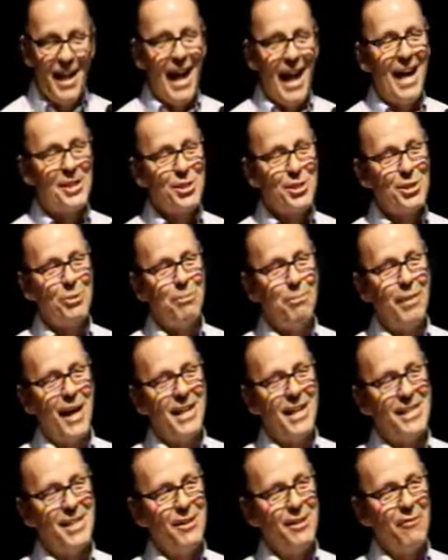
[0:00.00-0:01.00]
has to
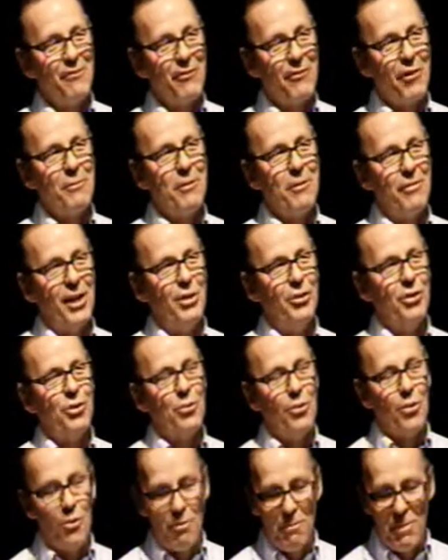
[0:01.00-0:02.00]
pass in the form of
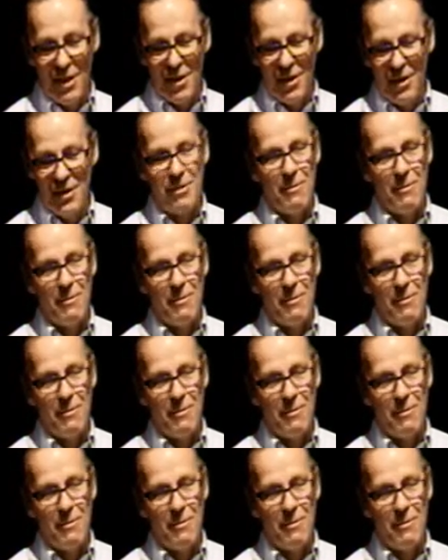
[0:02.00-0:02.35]
N2O